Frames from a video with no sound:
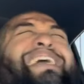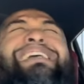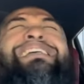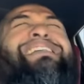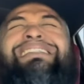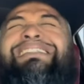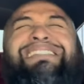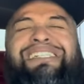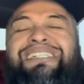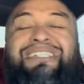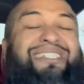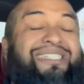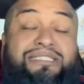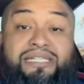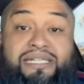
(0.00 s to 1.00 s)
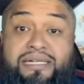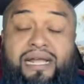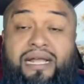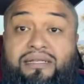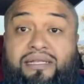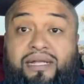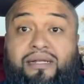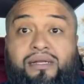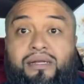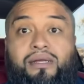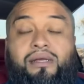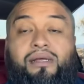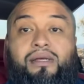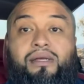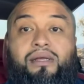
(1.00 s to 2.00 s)
like, she couldn't see it. Like,
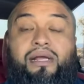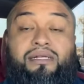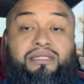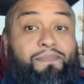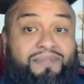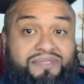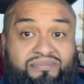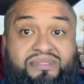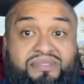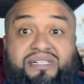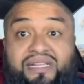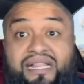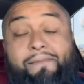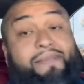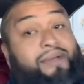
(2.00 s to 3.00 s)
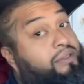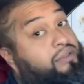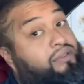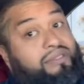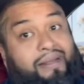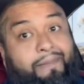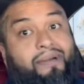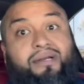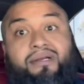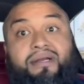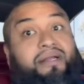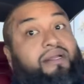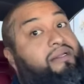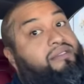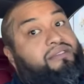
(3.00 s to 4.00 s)
they put something in that milk or that burger.
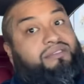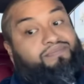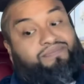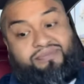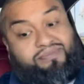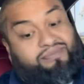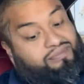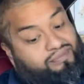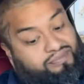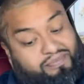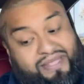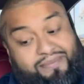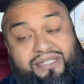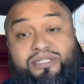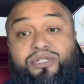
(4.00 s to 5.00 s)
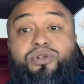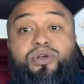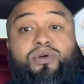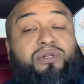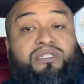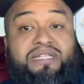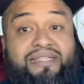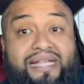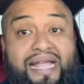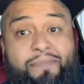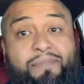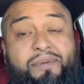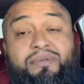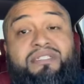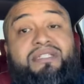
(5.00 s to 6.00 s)
And maybe it's a new one. It's not the
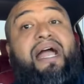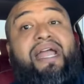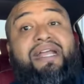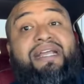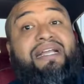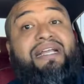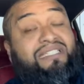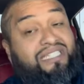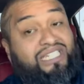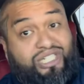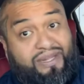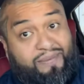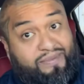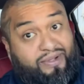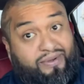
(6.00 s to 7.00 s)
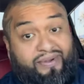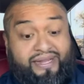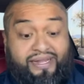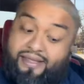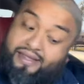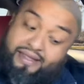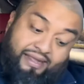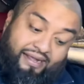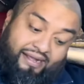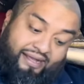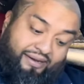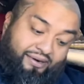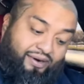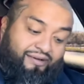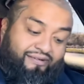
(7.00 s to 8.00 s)
Happy Meal. I can't see shit meal, eh? I
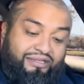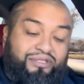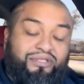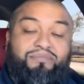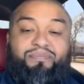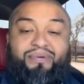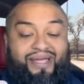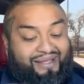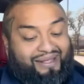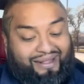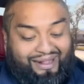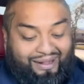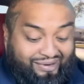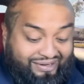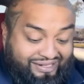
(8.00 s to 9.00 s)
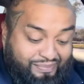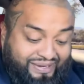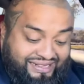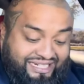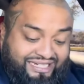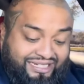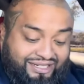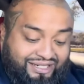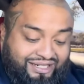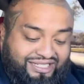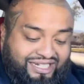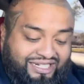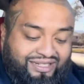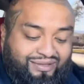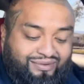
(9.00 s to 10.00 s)
don't know about those, but I want to bring that shit to your
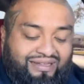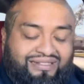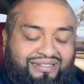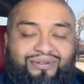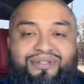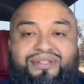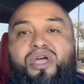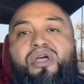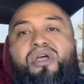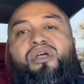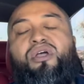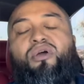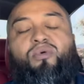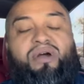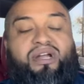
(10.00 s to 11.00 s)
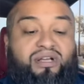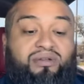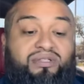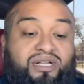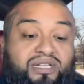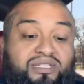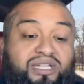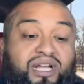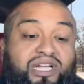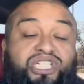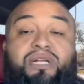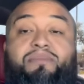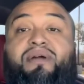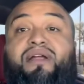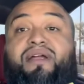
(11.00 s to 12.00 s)
attention. The wife goes, why the hell are you going to talk
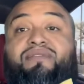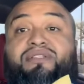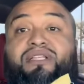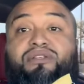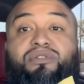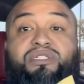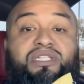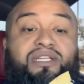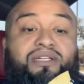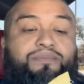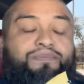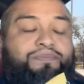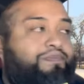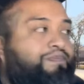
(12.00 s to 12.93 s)
shit about everything you see?